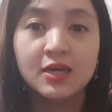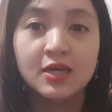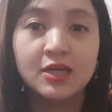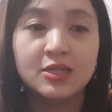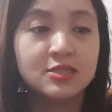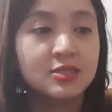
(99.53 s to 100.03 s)

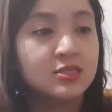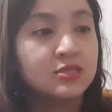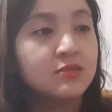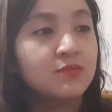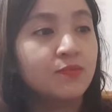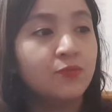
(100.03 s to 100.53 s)

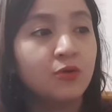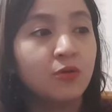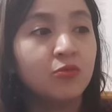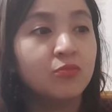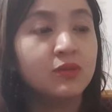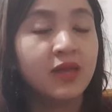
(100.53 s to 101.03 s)
It's
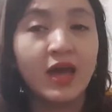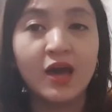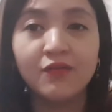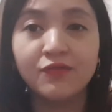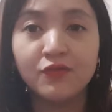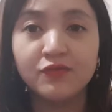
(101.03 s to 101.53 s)
probably
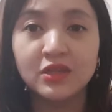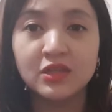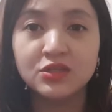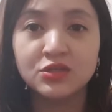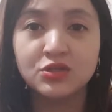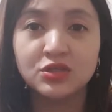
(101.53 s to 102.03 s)
half of the
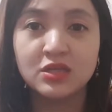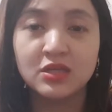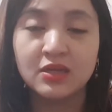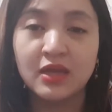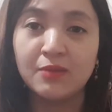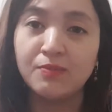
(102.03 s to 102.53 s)

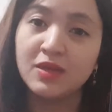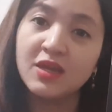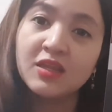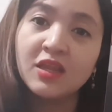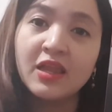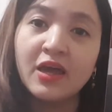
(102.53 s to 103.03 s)
liturgy can be
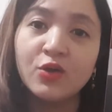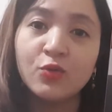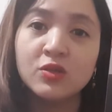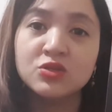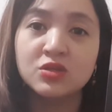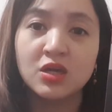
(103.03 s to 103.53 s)
in the
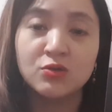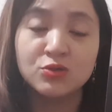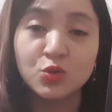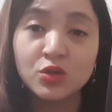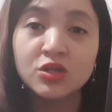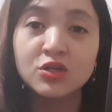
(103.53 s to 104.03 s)
language that you
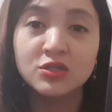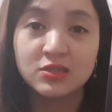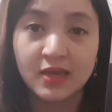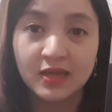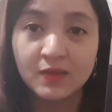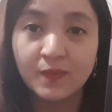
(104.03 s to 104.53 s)
don't
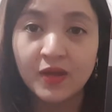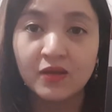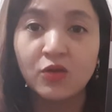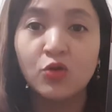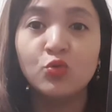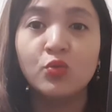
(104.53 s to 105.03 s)
understand
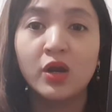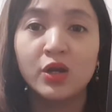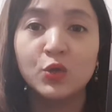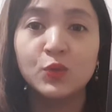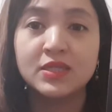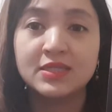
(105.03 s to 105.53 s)
depending on where
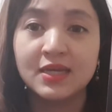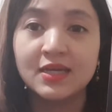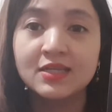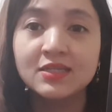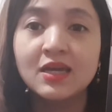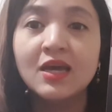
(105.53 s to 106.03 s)
you
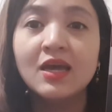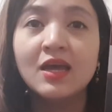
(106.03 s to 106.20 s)
attend,